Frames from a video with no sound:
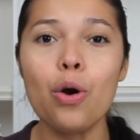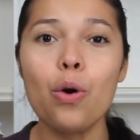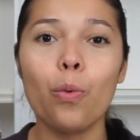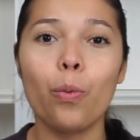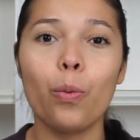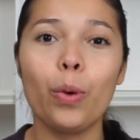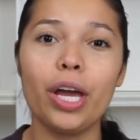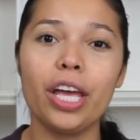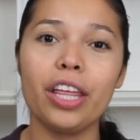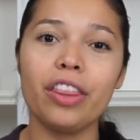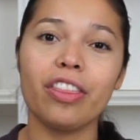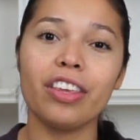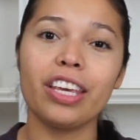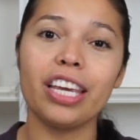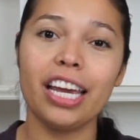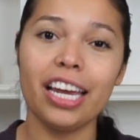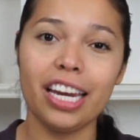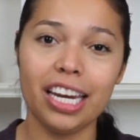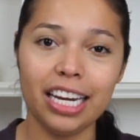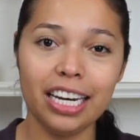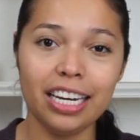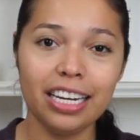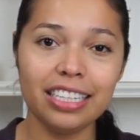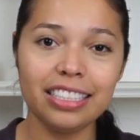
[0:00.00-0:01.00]
with
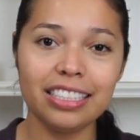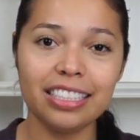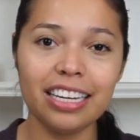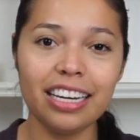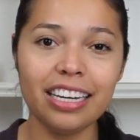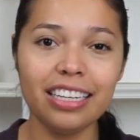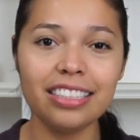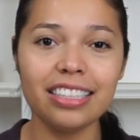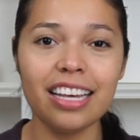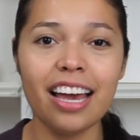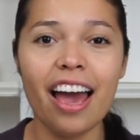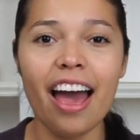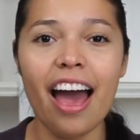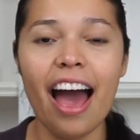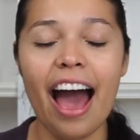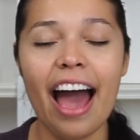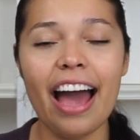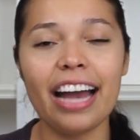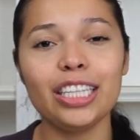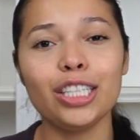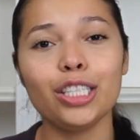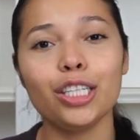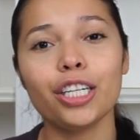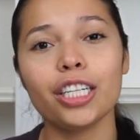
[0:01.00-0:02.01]
kidney disease.
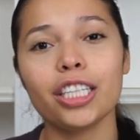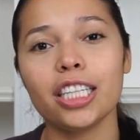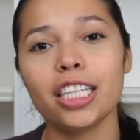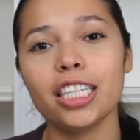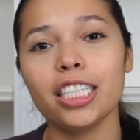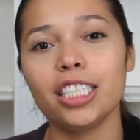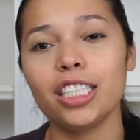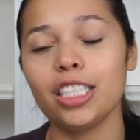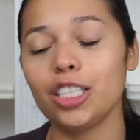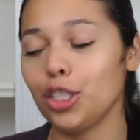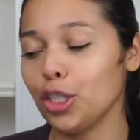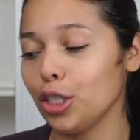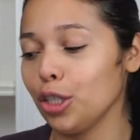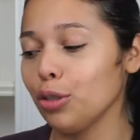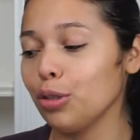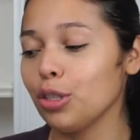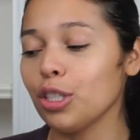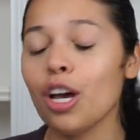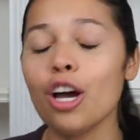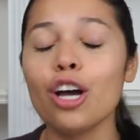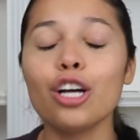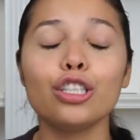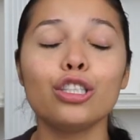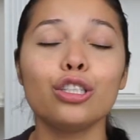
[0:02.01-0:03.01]
I took this
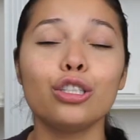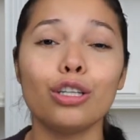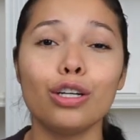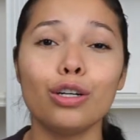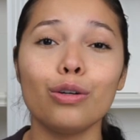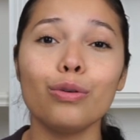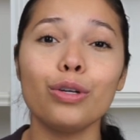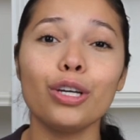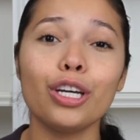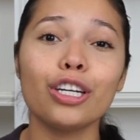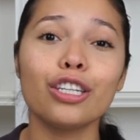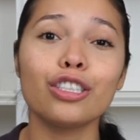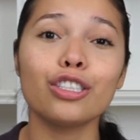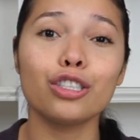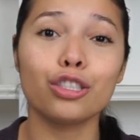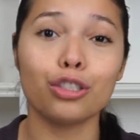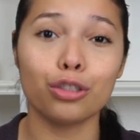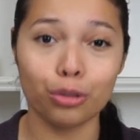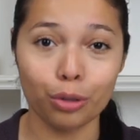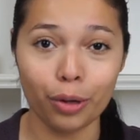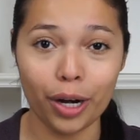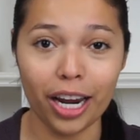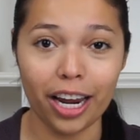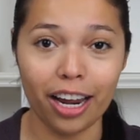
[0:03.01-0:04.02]
juice two years
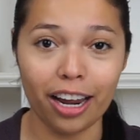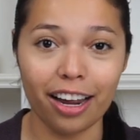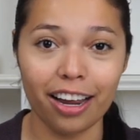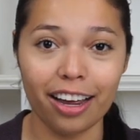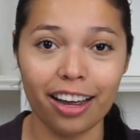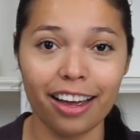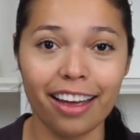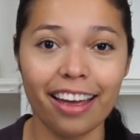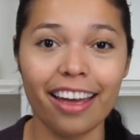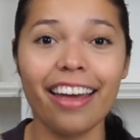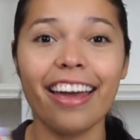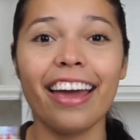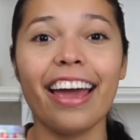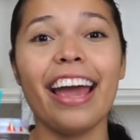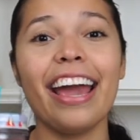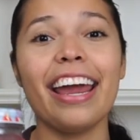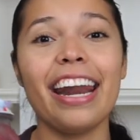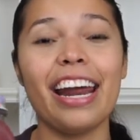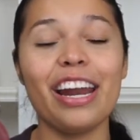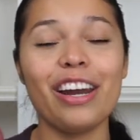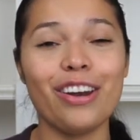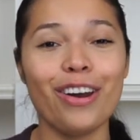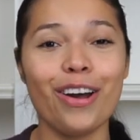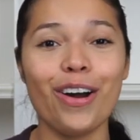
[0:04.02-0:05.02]
straight
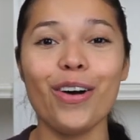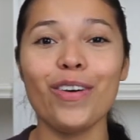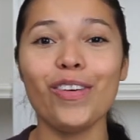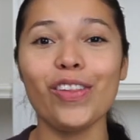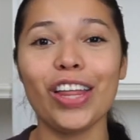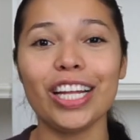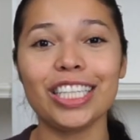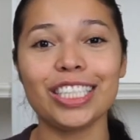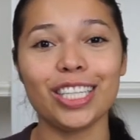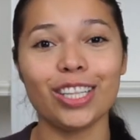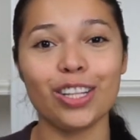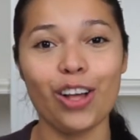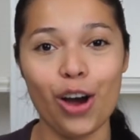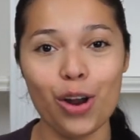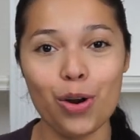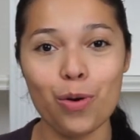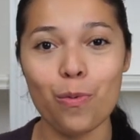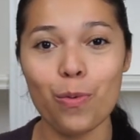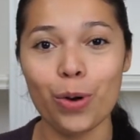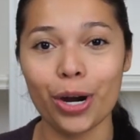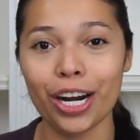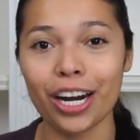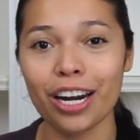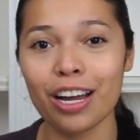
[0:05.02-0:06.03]
and I know that's a lot
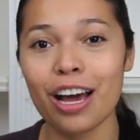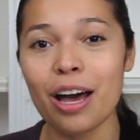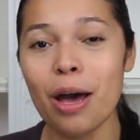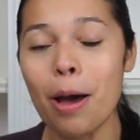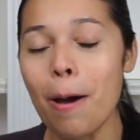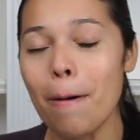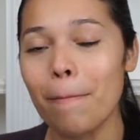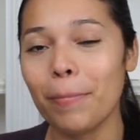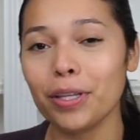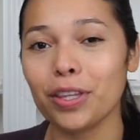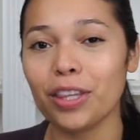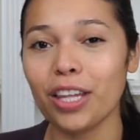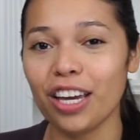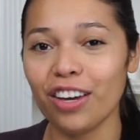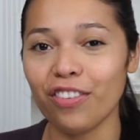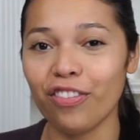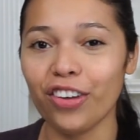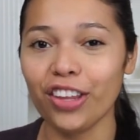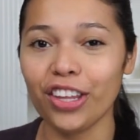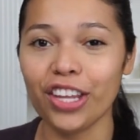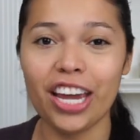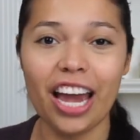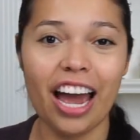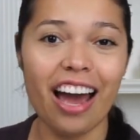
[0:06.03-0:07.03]
of work, but
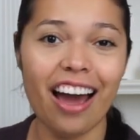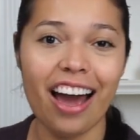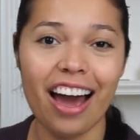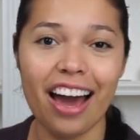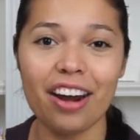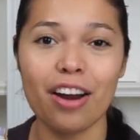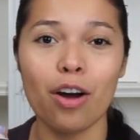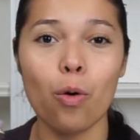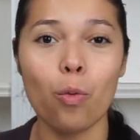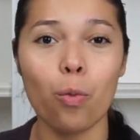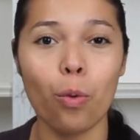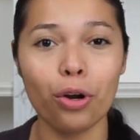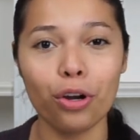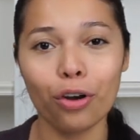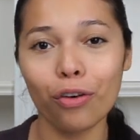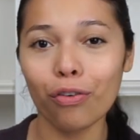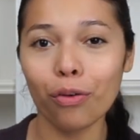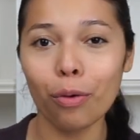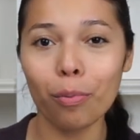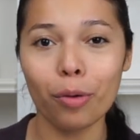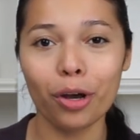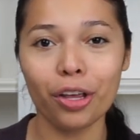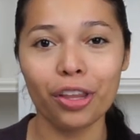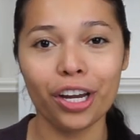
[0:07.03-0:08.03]
thankfully I had a
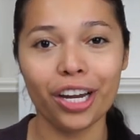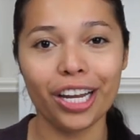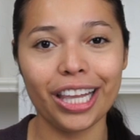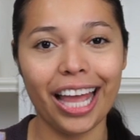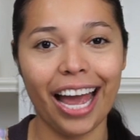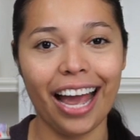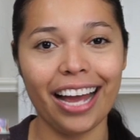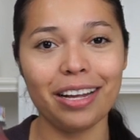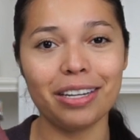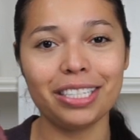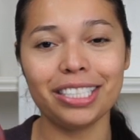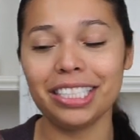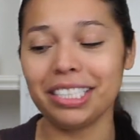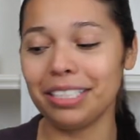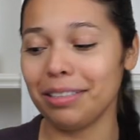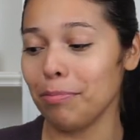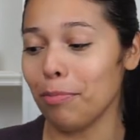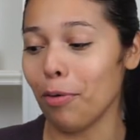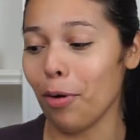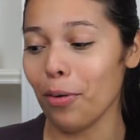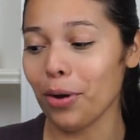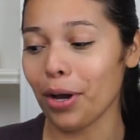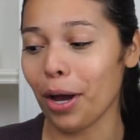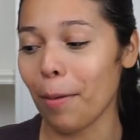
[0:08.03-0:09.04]
wonderful mother that
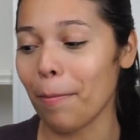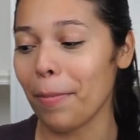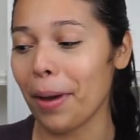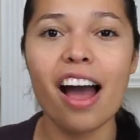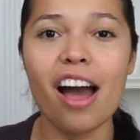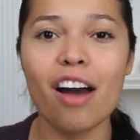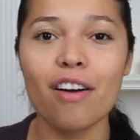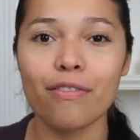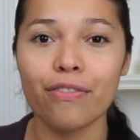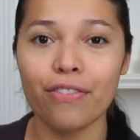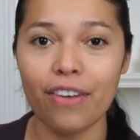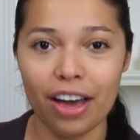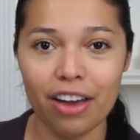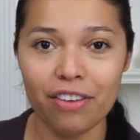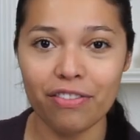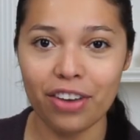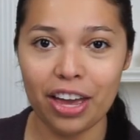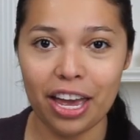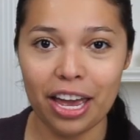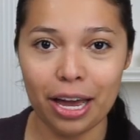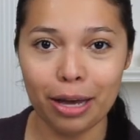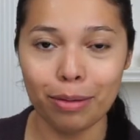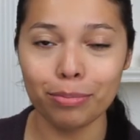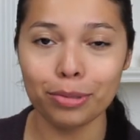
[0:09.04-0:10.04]
woke up at
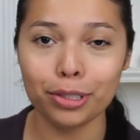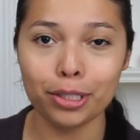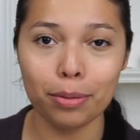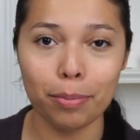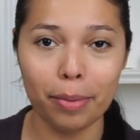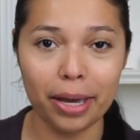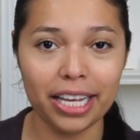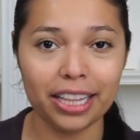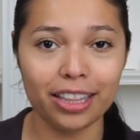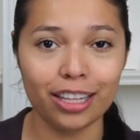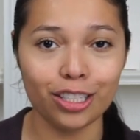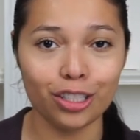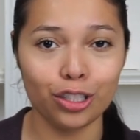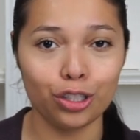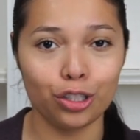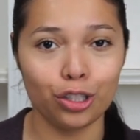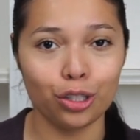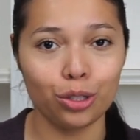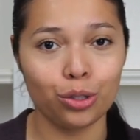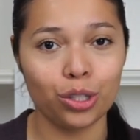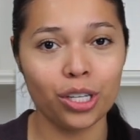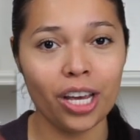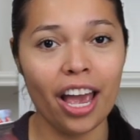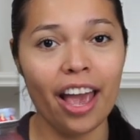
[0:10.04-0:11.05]
five A M to make this
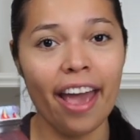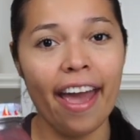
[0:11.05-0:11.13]
juice,